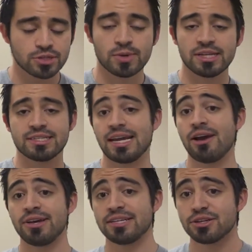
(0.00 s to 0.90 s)
as well as
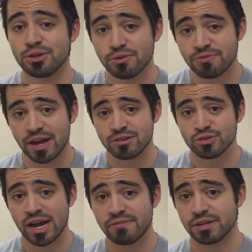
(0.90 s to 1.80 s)
now he has a newfound
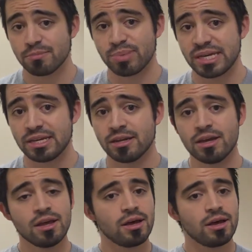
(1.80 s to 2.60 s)
drive to compete.